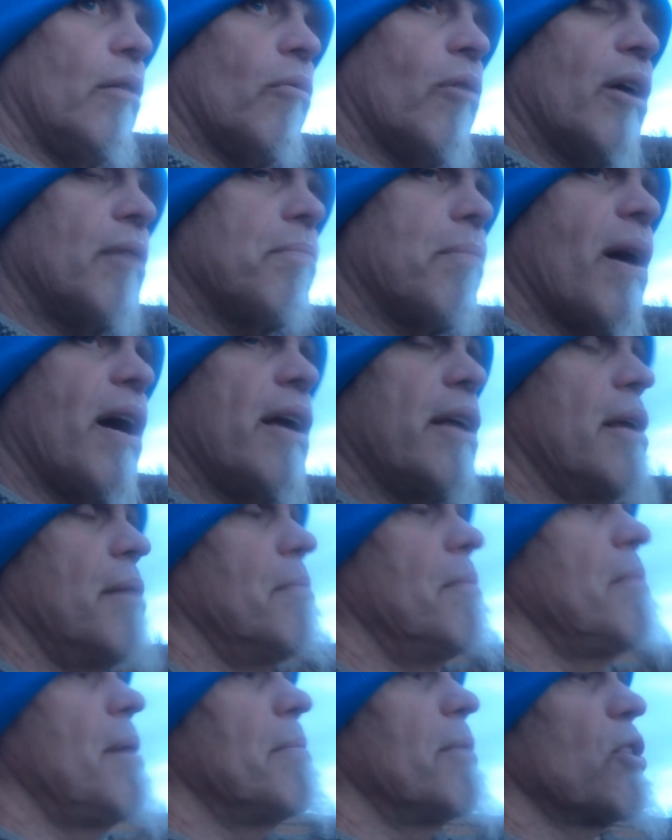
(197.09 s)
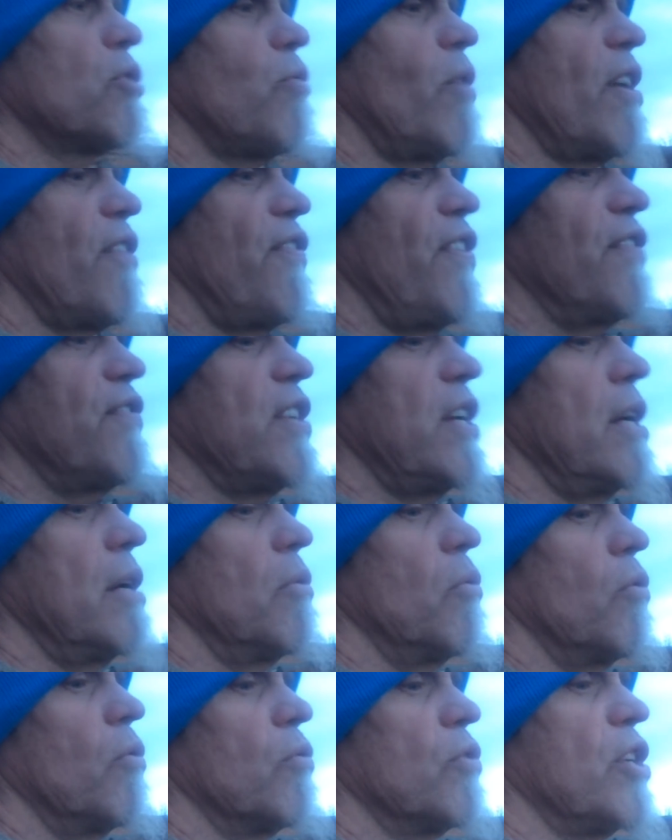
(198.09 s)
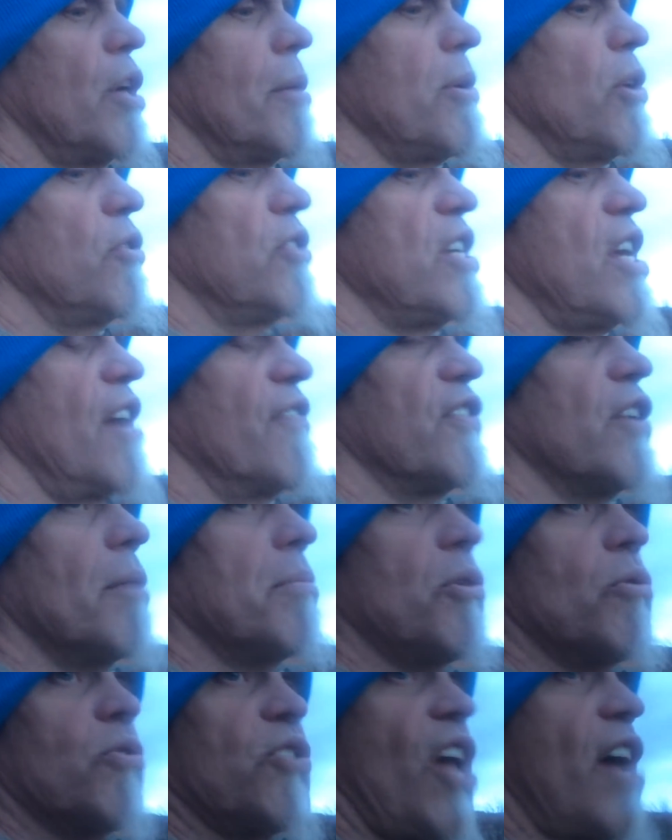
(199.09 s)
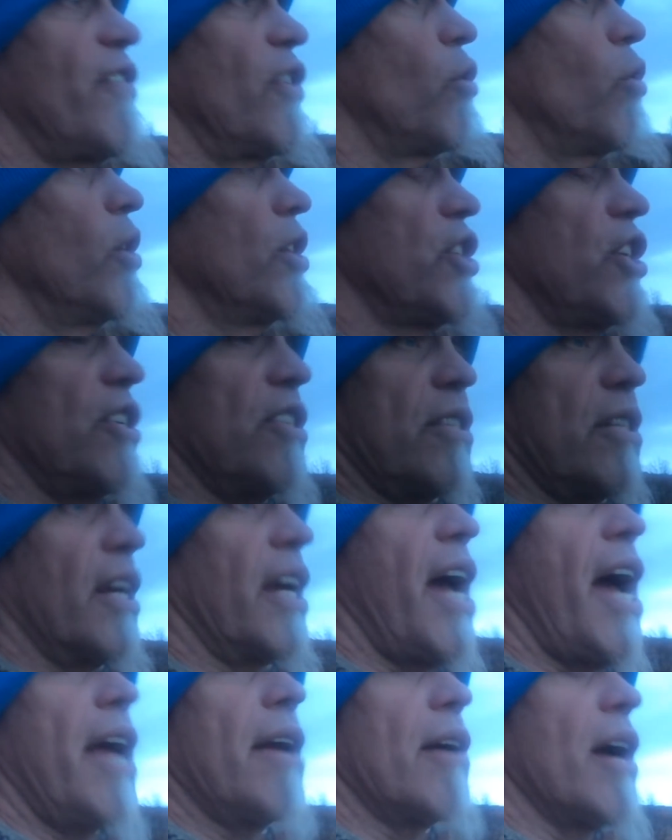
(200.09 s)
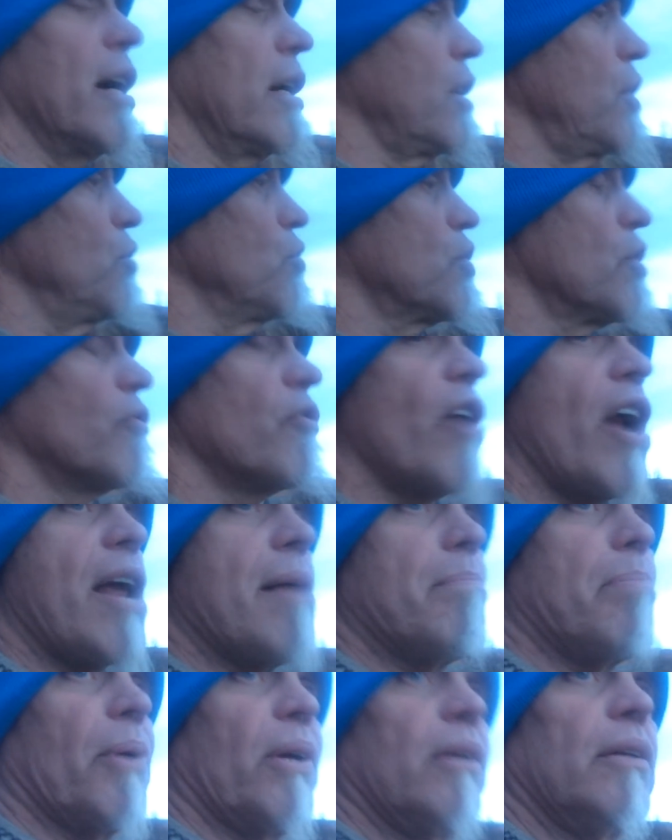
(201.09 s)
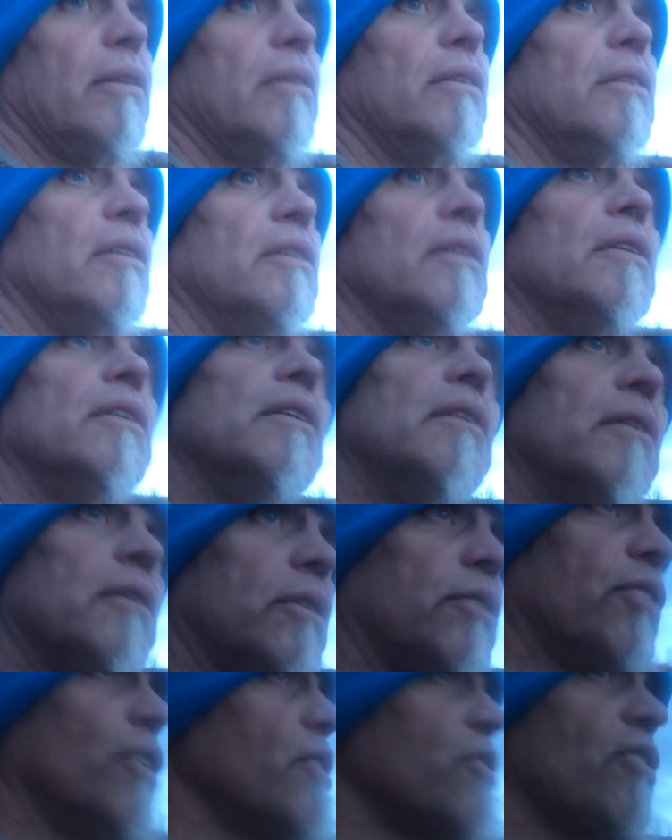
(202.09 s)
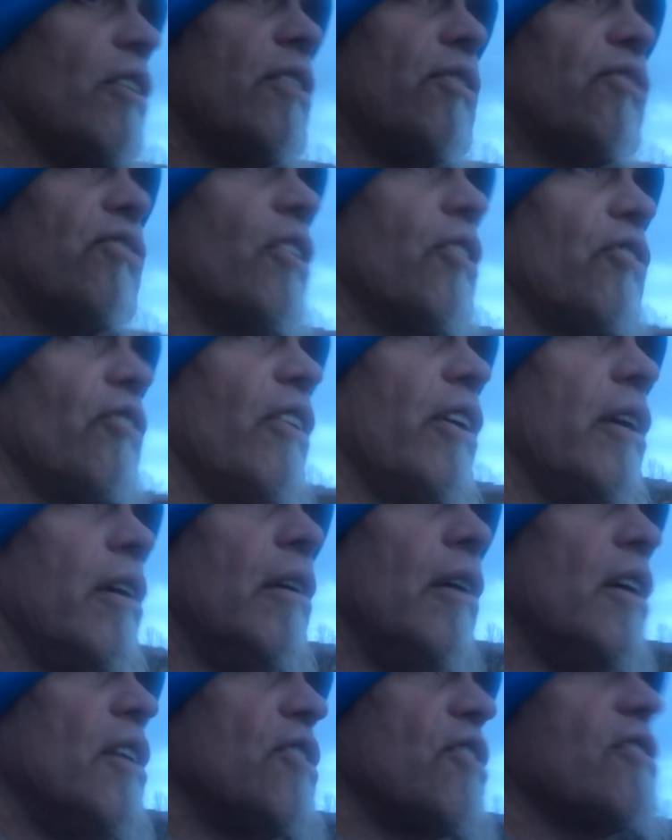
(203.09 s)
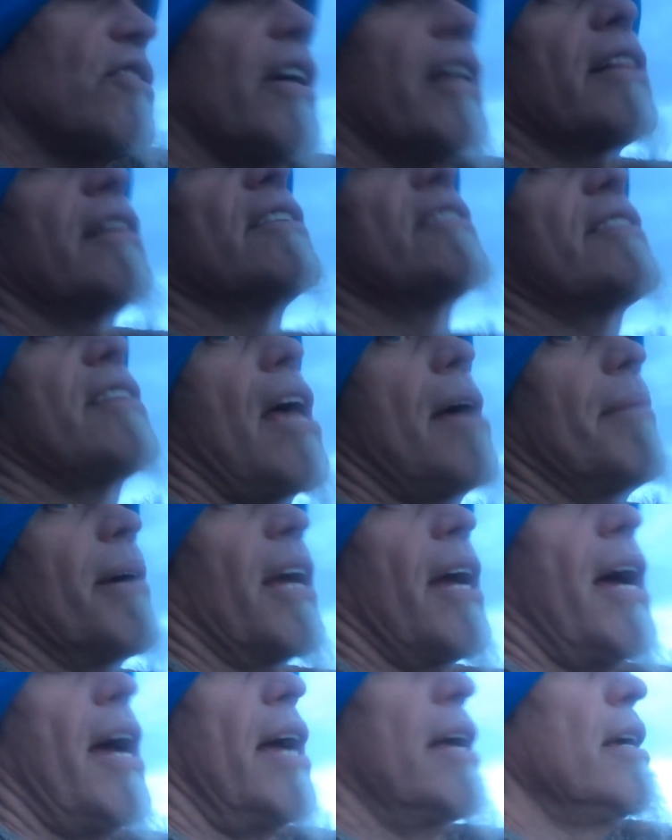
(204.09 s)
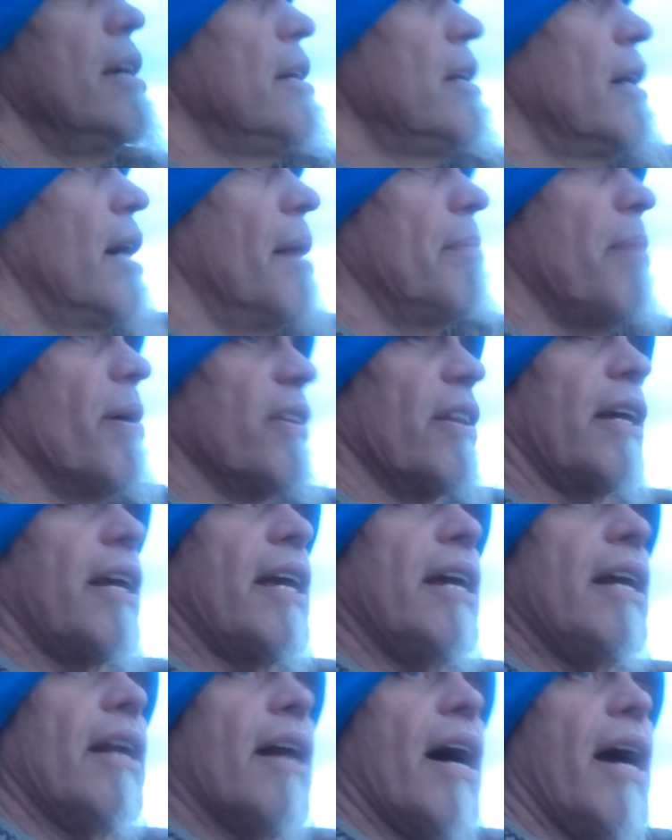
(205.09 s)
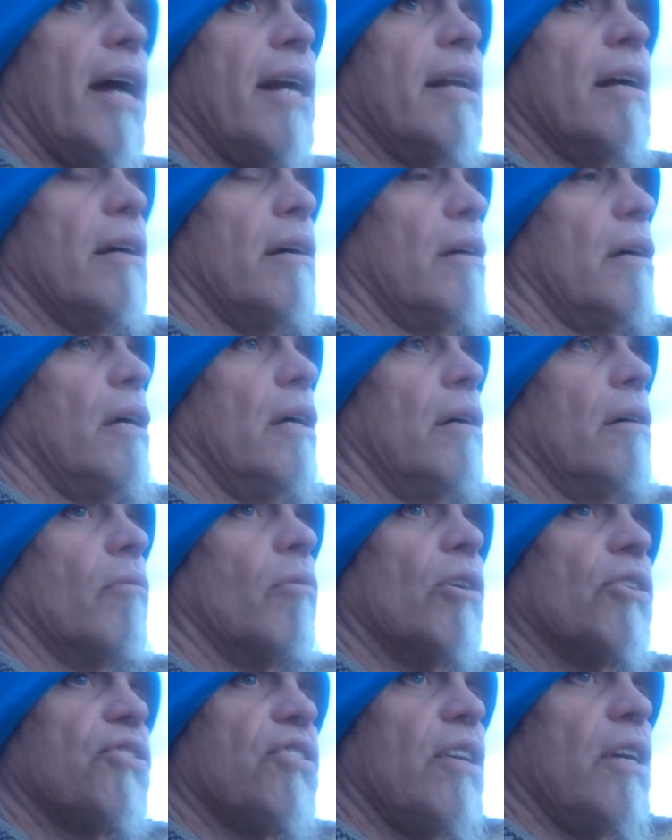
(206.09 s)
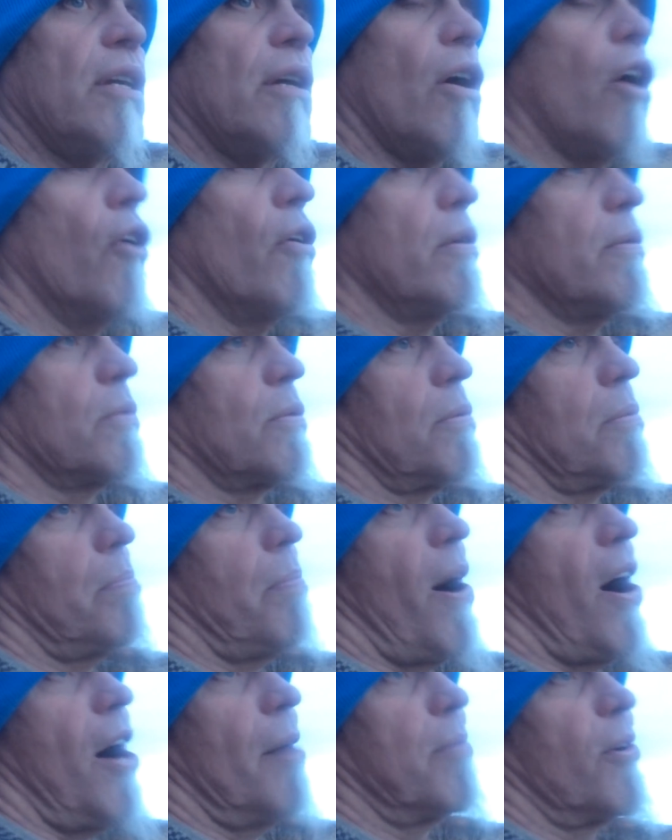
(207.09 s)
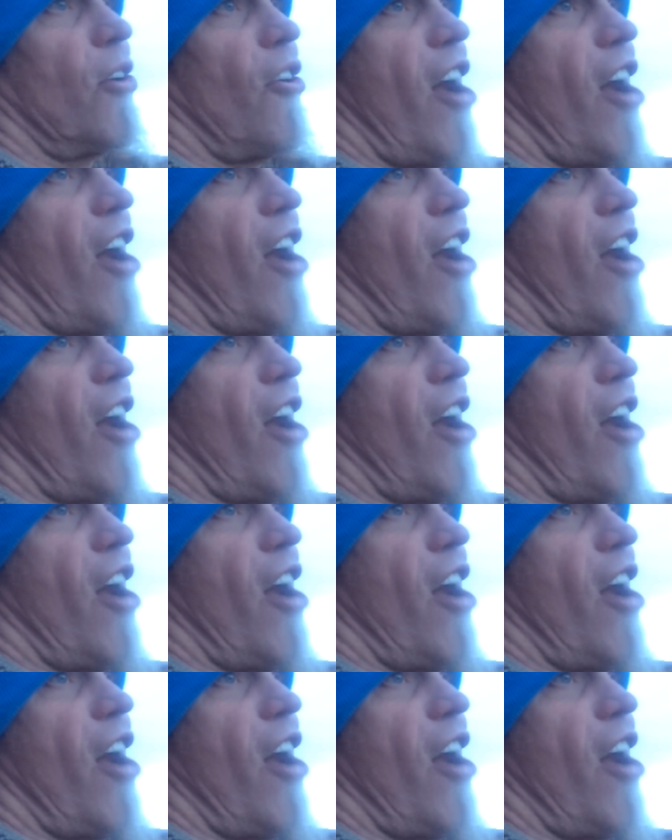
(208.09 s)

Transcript: What? But you remember in 2015, WDFW was having orgies. The guy got accused of rape. Seriously. Just like the salmon guy up on the Kenai. Where's he? Oh, he was with Bob